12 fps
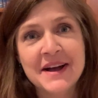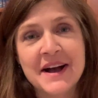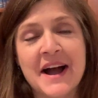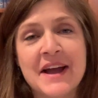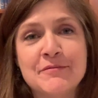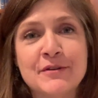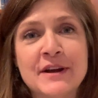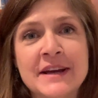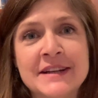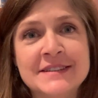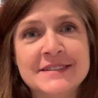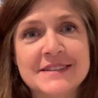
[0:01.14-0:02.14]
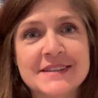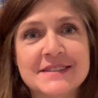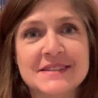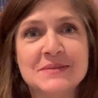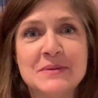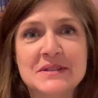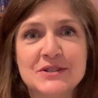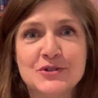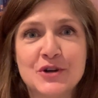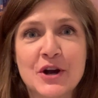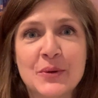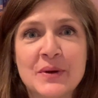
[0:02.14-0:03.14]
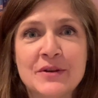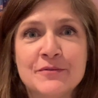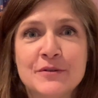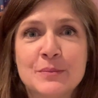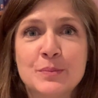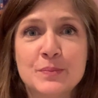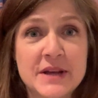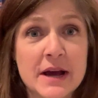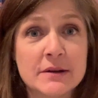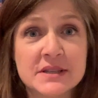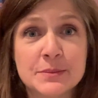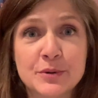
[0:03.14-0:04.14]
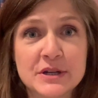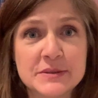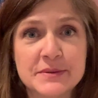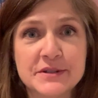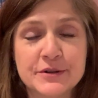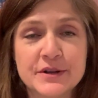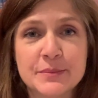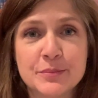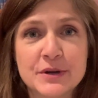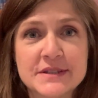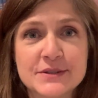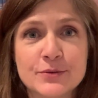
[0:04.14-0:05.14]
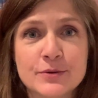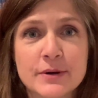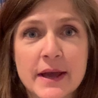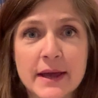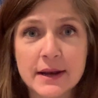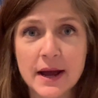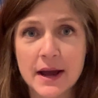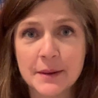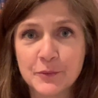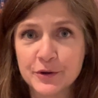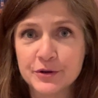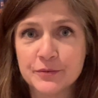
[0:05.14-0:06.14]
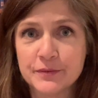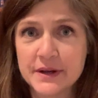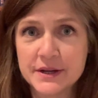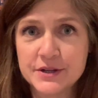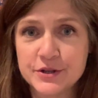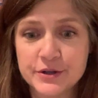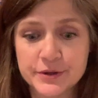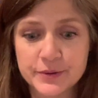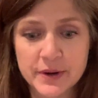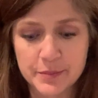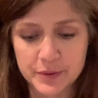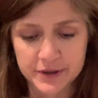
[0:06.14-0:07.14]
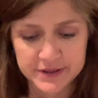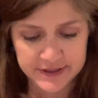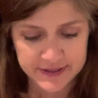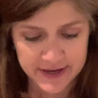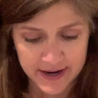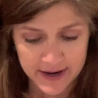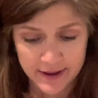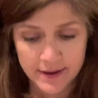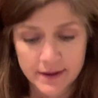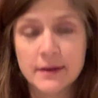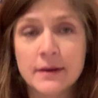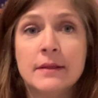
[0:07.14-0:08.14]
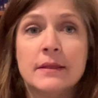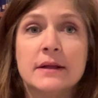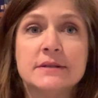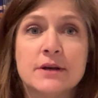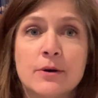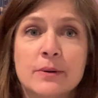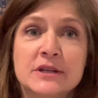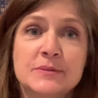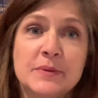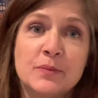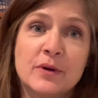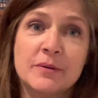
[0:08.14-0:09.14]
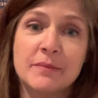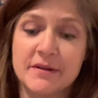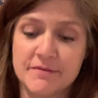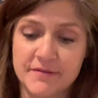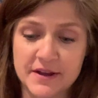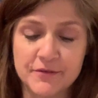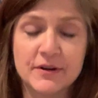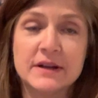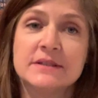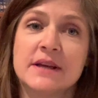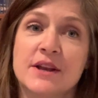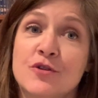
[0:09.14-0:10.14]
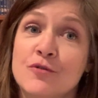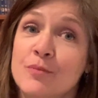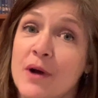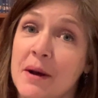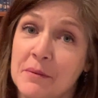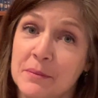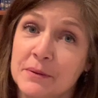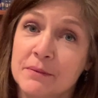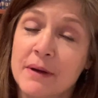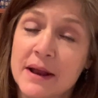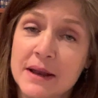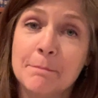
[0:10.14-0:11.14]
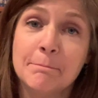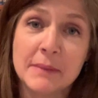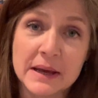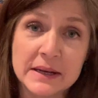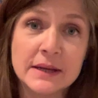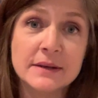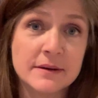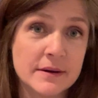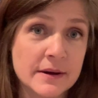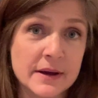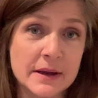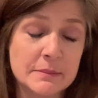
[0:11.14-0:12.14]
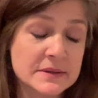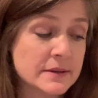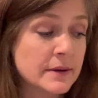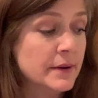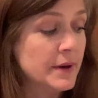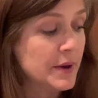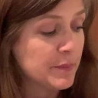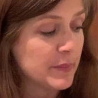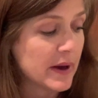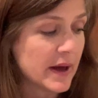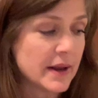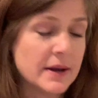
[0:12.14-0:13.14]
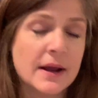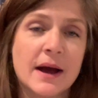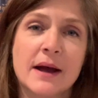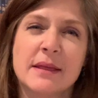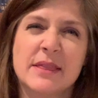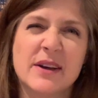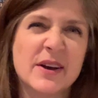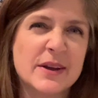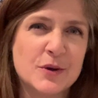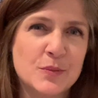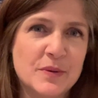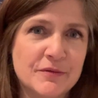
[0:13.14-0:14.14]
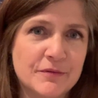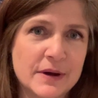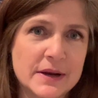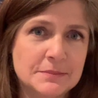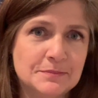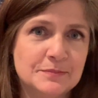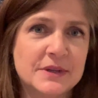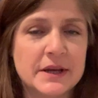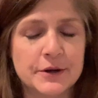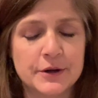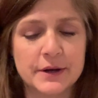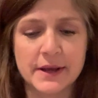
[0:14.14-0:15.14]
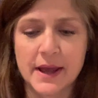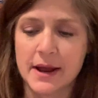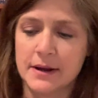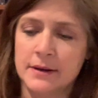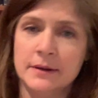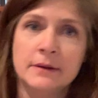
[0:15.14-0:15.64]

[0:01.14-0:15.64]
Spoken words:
Hi friends, this is Mrs. Darwin from Towson Presbyterian Preschool, and I'm going to read to you a book today that's always been one of my favorites, and you've probably read it many times, but I thought it would be fun to hear it again.